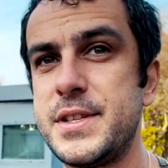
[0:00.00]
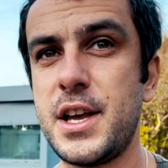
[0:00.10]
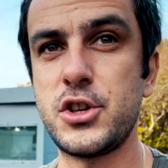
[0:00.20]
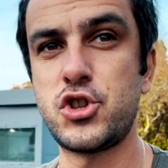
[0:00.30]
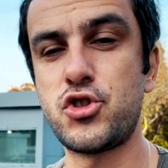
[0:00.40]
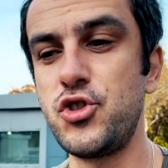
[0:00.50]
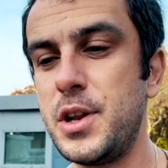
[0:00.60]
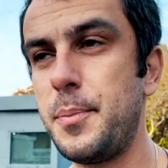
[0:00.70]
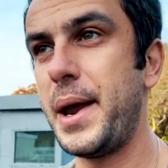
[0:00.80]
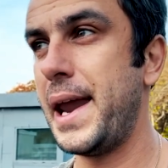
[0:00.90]
is a
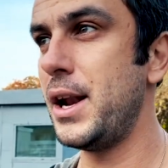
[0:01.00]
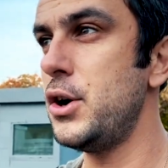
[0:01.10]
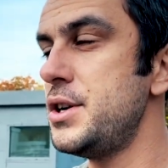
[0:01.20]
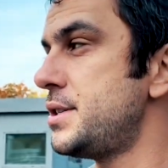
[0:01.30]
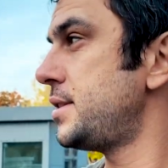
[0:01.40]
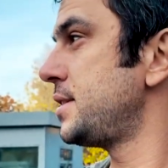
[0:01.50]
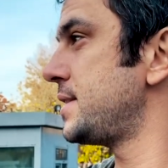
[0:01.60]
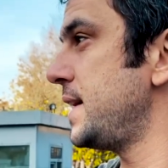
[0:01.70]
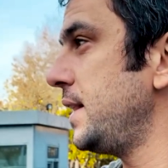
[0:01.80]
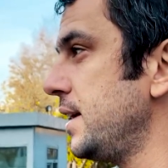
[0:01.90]
street painters
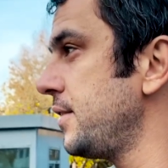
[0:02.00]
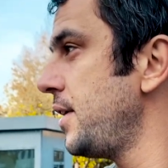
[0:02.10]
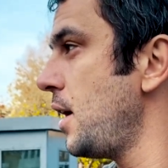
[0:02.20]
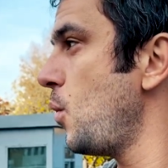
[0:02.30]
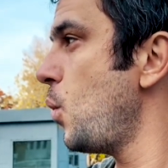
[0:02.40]
selling their